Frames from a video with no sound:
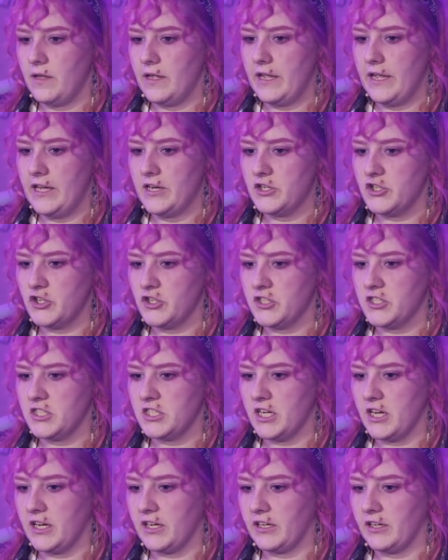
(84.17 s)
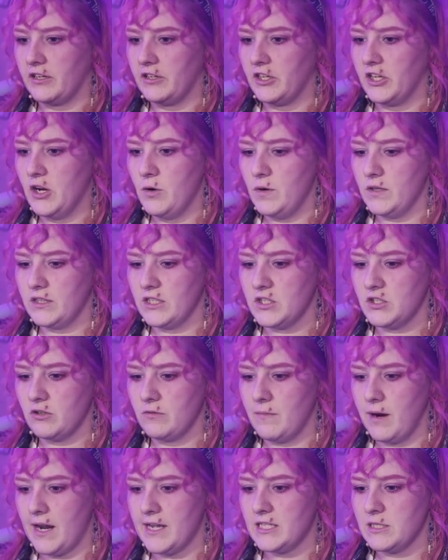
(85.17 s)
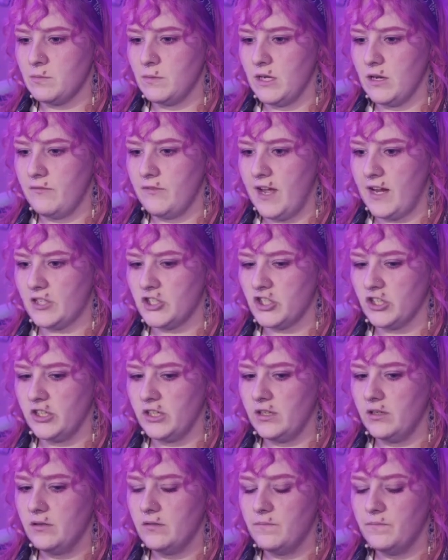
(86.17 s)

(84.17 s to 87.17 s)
Interesting. You know what this reminds me of, actually?